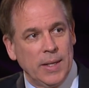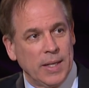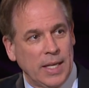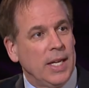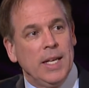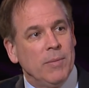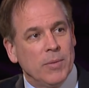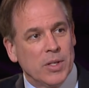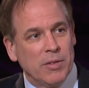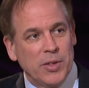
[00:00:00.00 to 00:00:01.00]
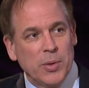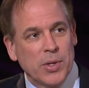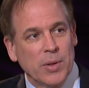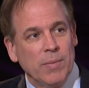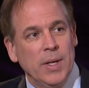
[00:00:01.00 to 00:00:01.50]
the key to the mm -hmm.
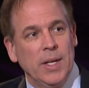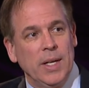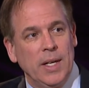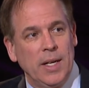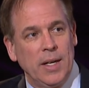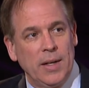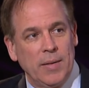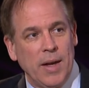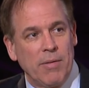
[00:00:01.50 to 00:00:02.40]
future. Uh,